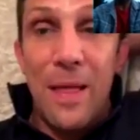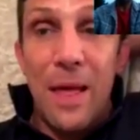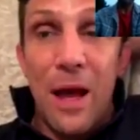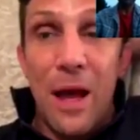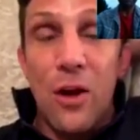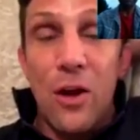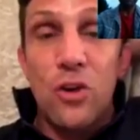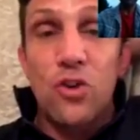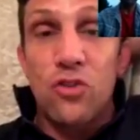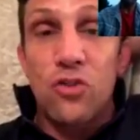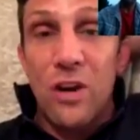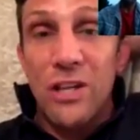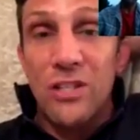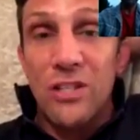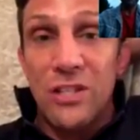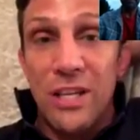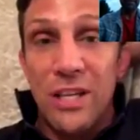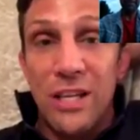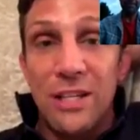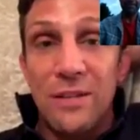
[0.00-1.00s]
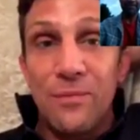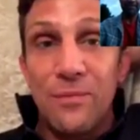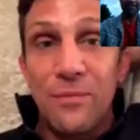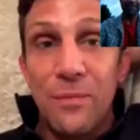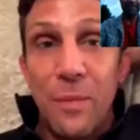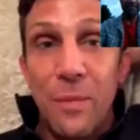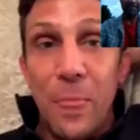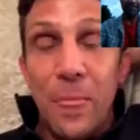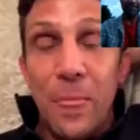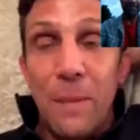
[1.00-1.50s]
trusted
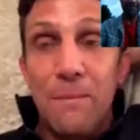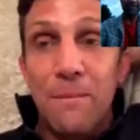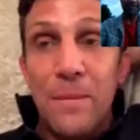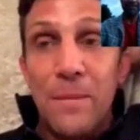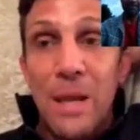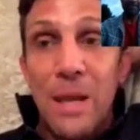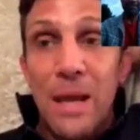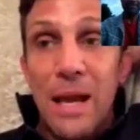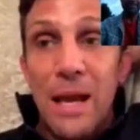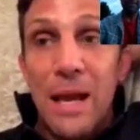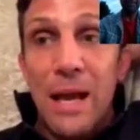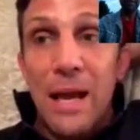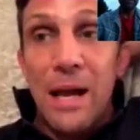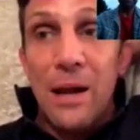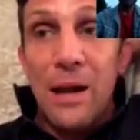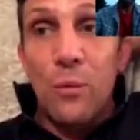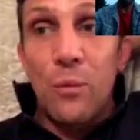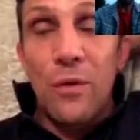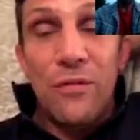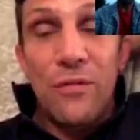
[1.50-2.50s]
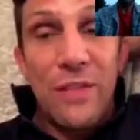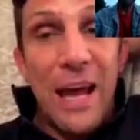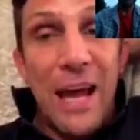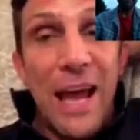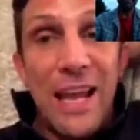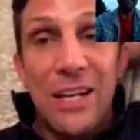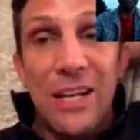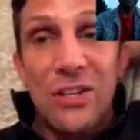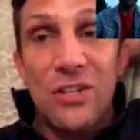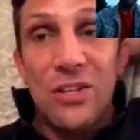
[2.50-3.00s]
with that
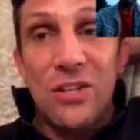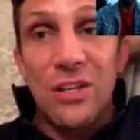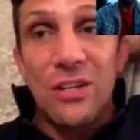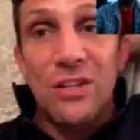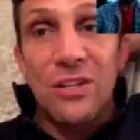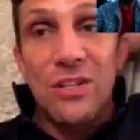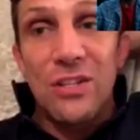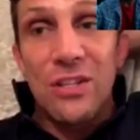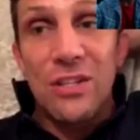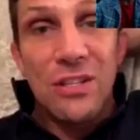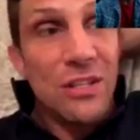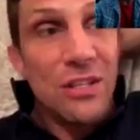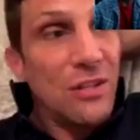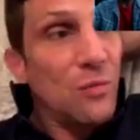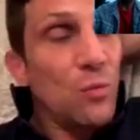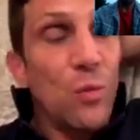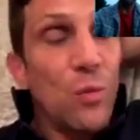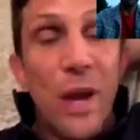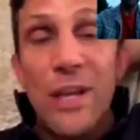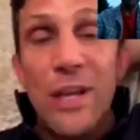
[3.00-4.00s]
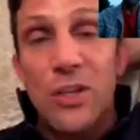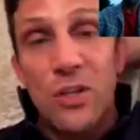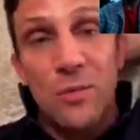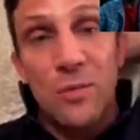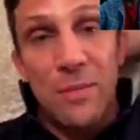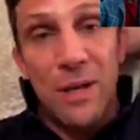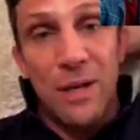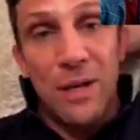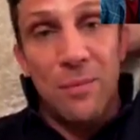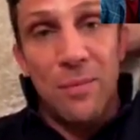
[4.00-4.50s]
innocence way too
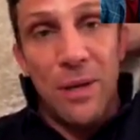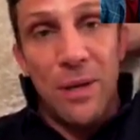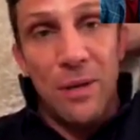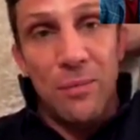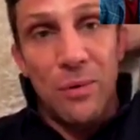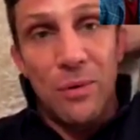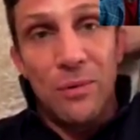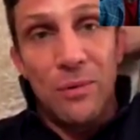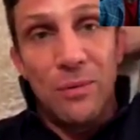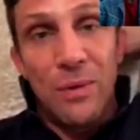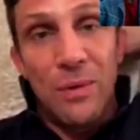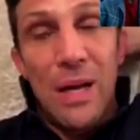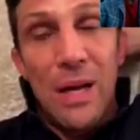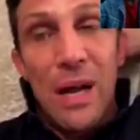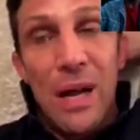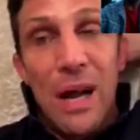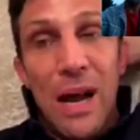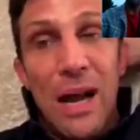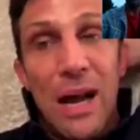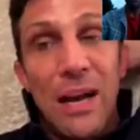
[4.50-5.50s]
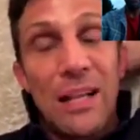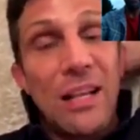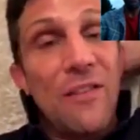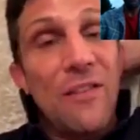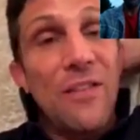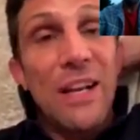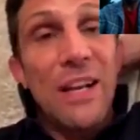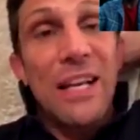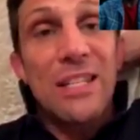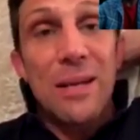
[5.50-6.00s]
many people, and I don't
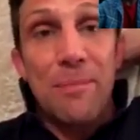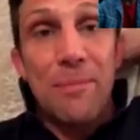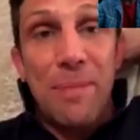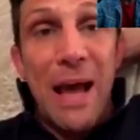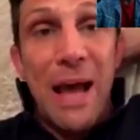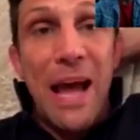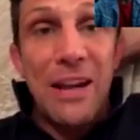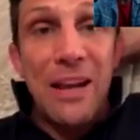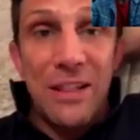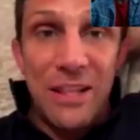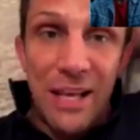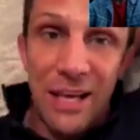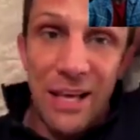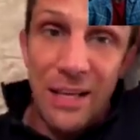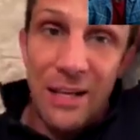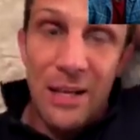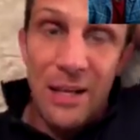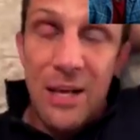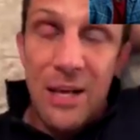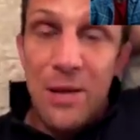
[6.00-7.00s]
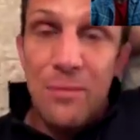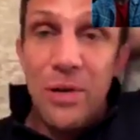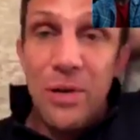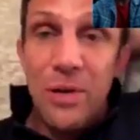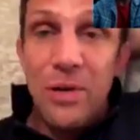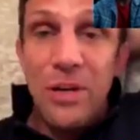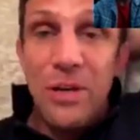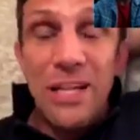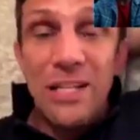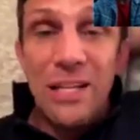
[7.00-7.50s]
think that's a bad thing, but you
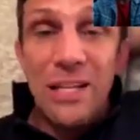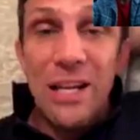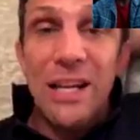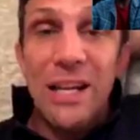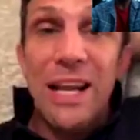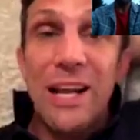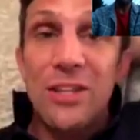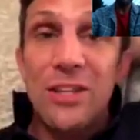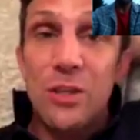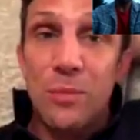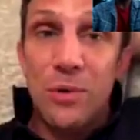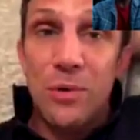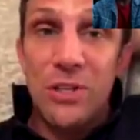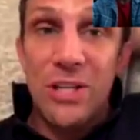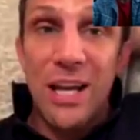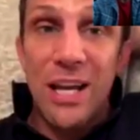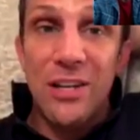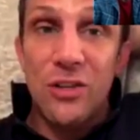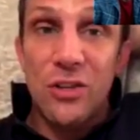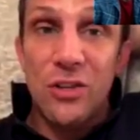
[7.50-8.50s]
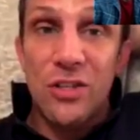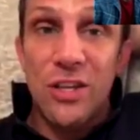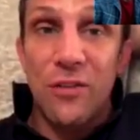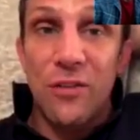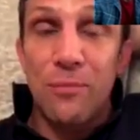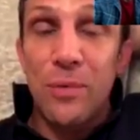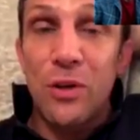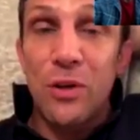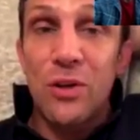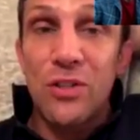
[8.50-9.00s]
need to learn how to protect yourself
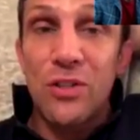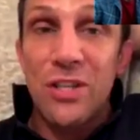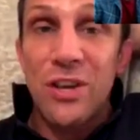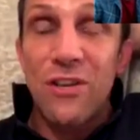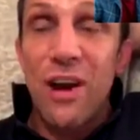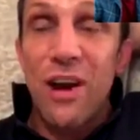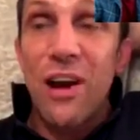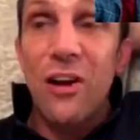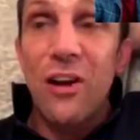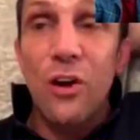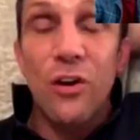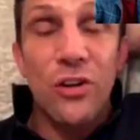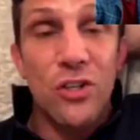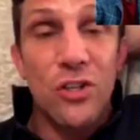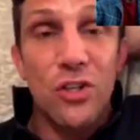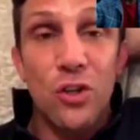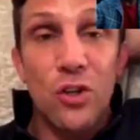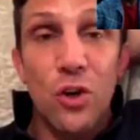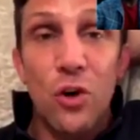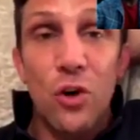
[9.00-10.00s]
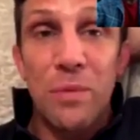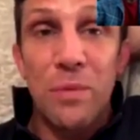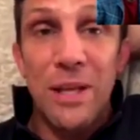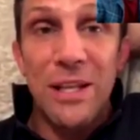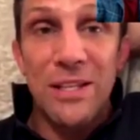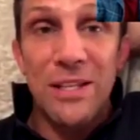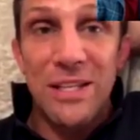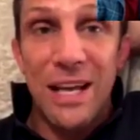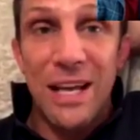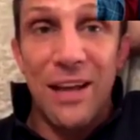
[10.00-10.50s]
because there are a lot of
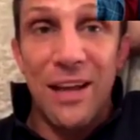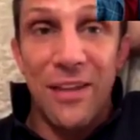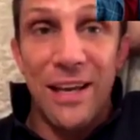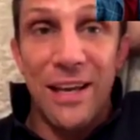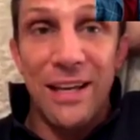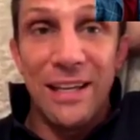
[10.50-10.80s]
scorpions out there